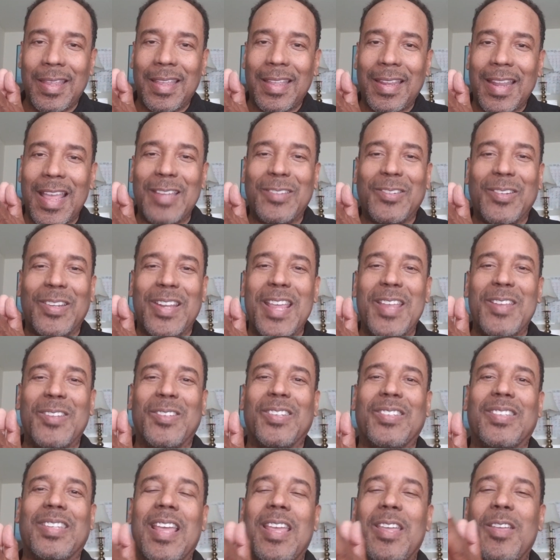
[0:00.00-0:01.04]
That's what they used
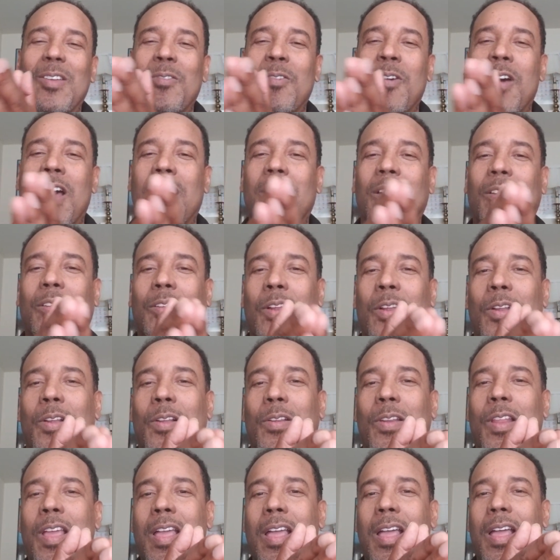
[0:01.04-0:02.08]
to say. You know how to
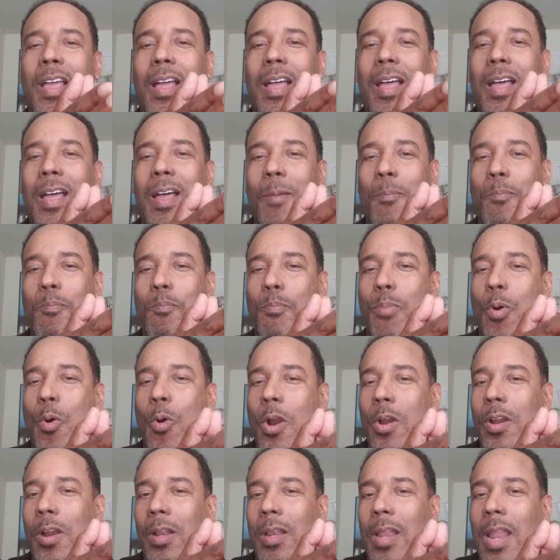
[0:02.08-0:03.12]
turn a
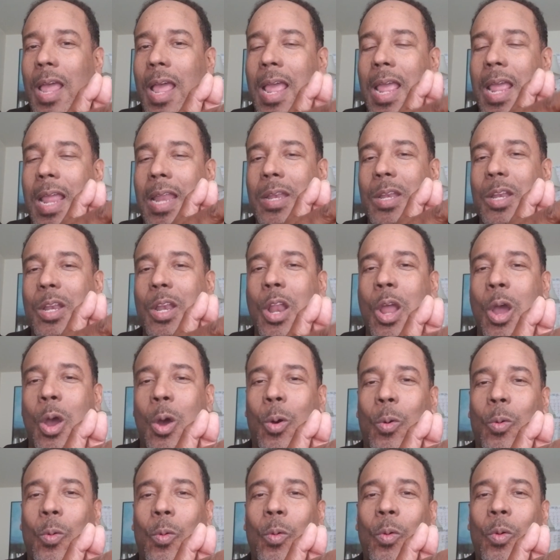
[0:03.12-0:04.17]
borderline
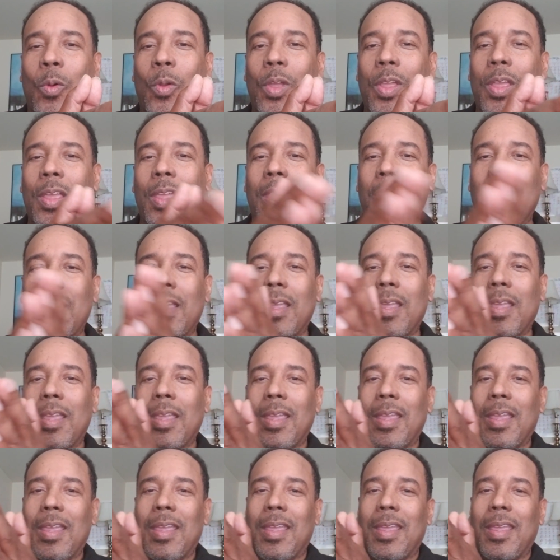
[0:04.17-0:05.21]
no
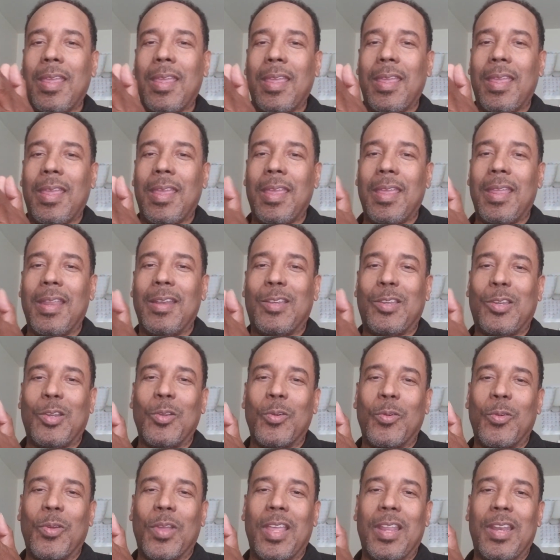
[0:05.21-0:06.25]

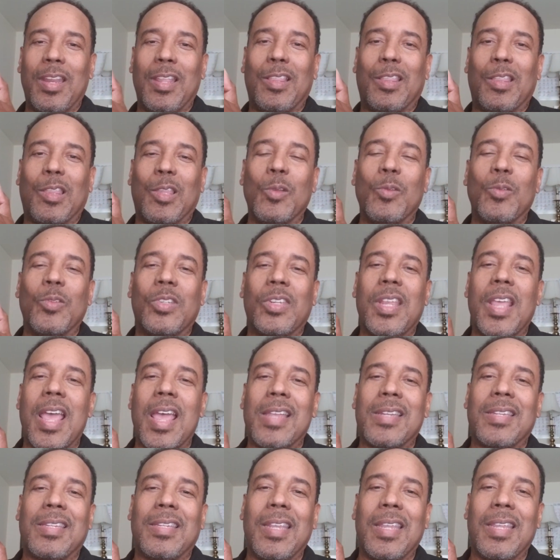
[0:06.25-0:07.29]
into an
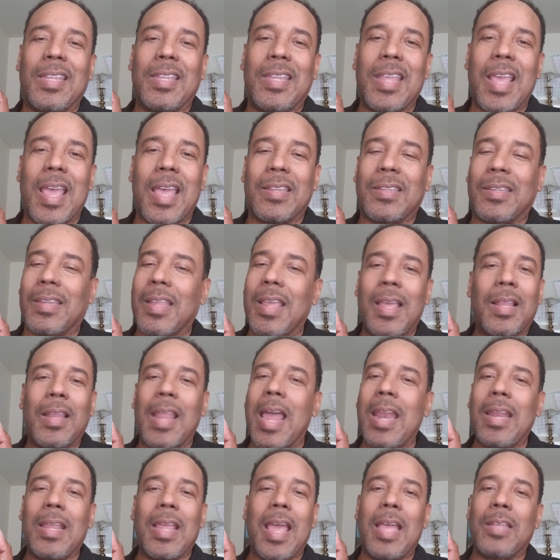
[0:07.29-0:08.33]
enthusiastic yes. A
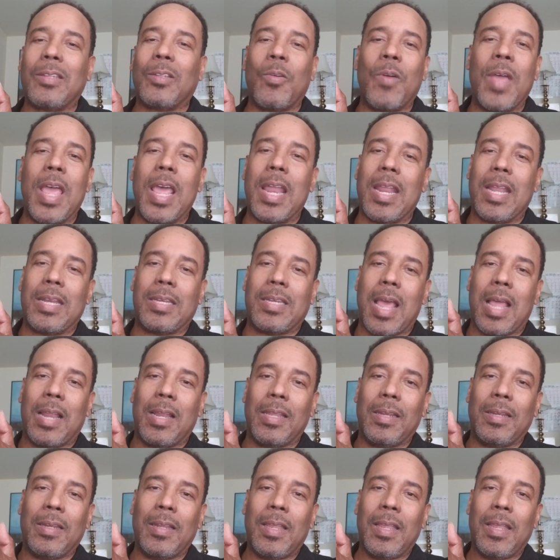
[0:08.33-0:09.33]
lot of guys don't have that talent.